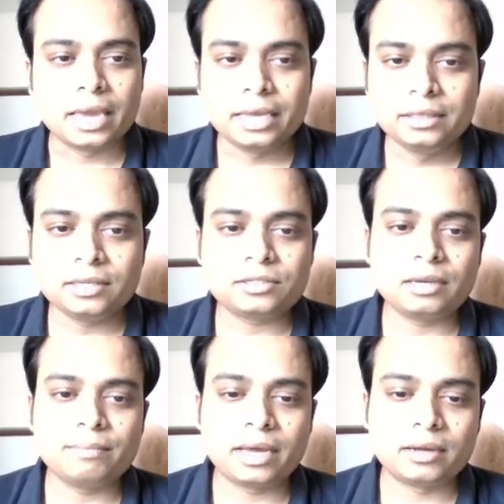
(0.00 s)
In the
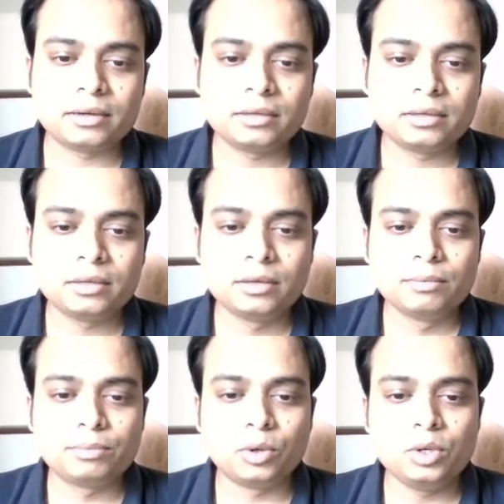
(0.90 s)
same manner,
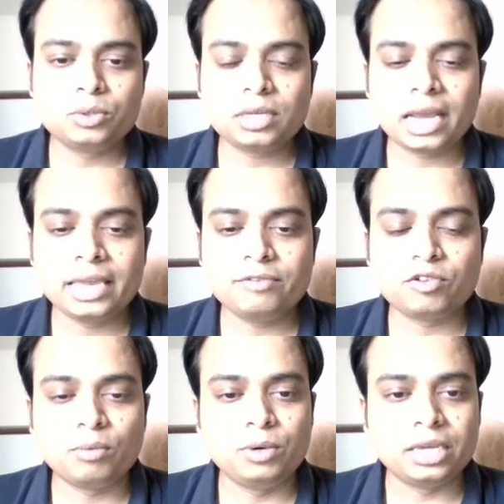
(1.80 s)
produce a line
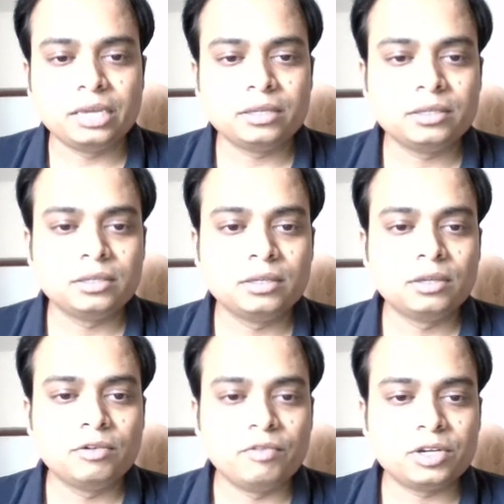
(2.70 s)
from D,
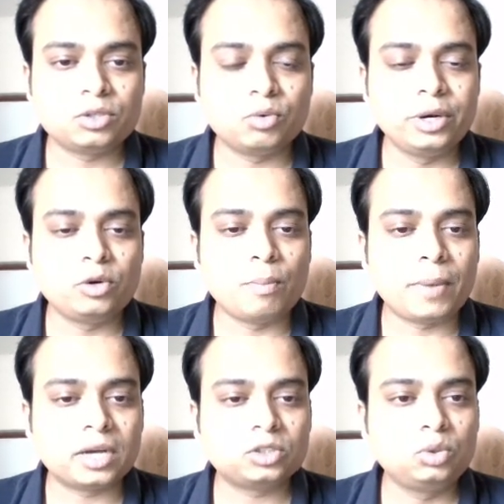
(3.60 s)
which is going to
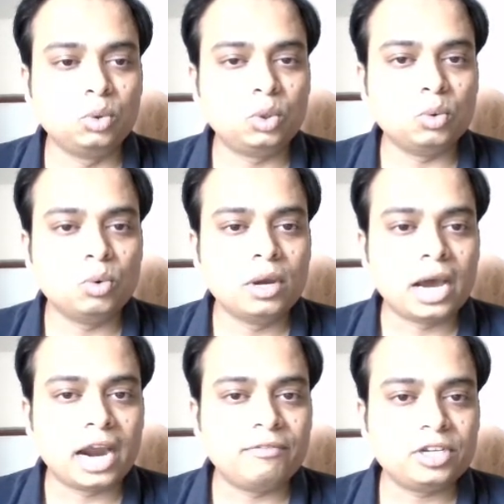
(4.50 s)
pass through two
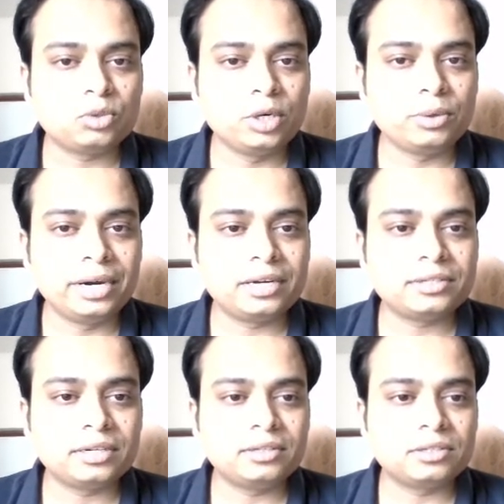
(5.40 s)
and which is going to
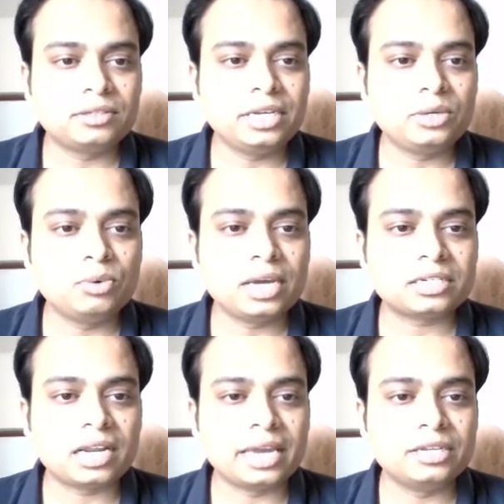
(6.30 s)
intersect this C two
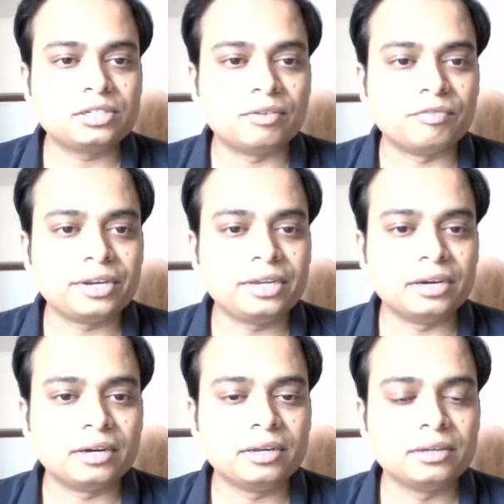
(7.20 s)
dash line somewhere
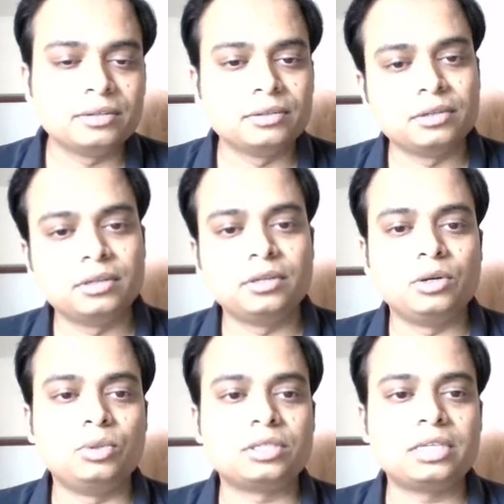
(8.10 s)
here.
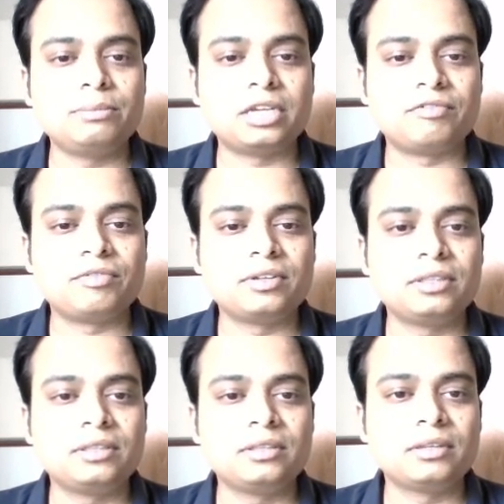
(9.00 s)
Do the same stuff.
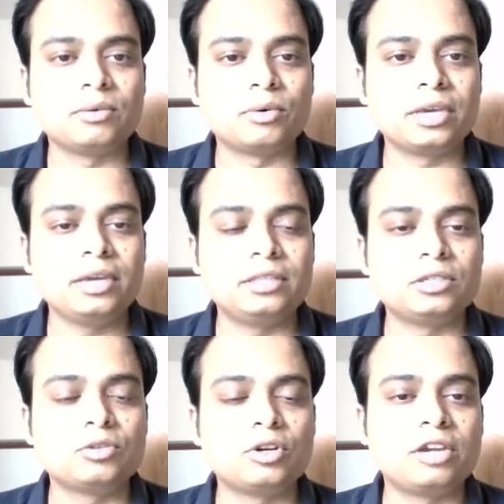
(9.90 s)
Okay,
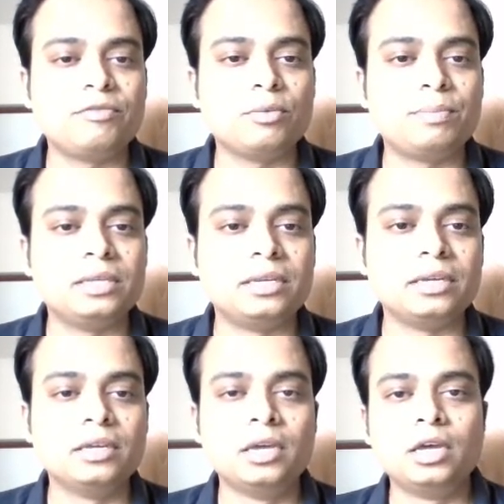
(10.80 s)
this is going to give you P
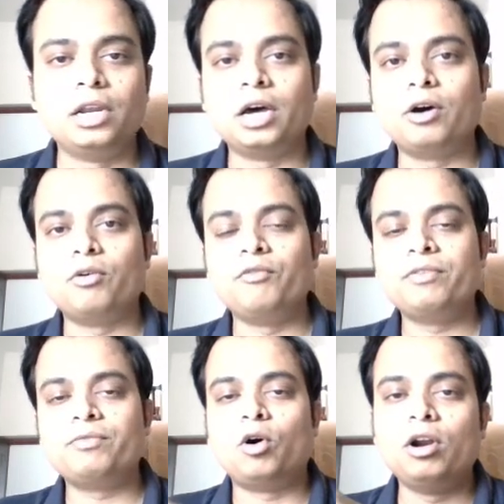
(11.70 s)
three. Now
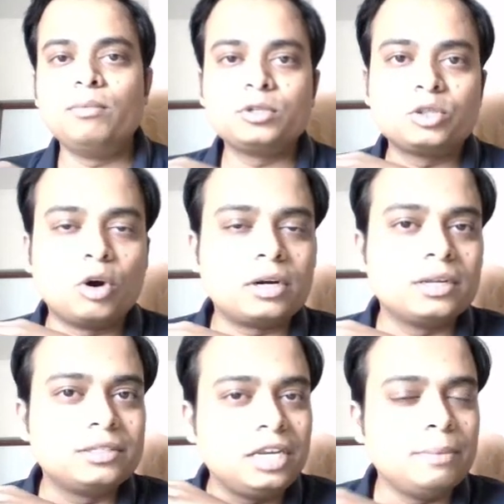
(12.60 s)
we've almost
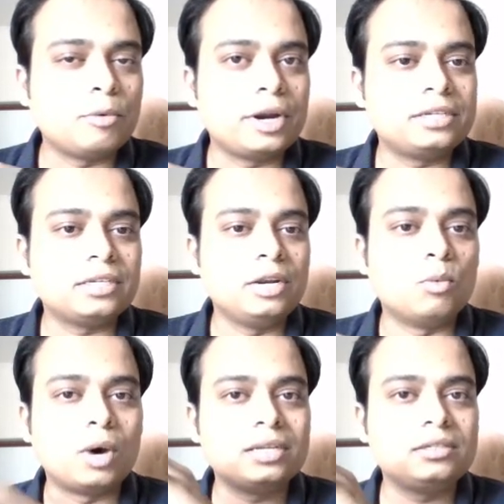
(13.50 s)
got three points
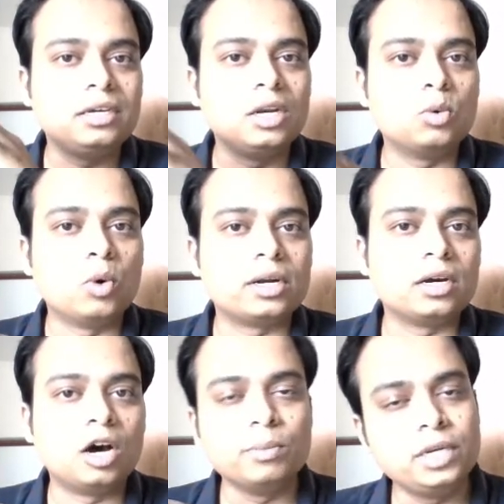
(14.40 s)
in one single quarter.
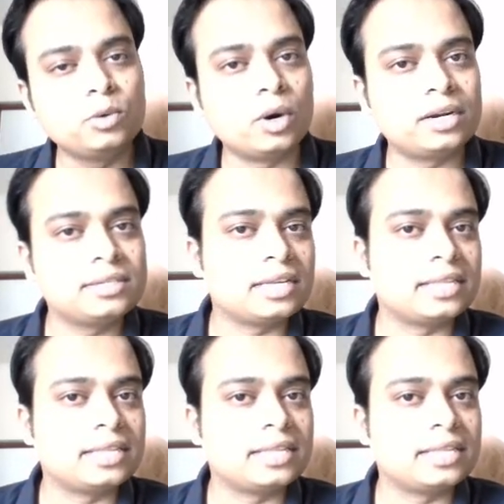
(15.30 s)
How many quarters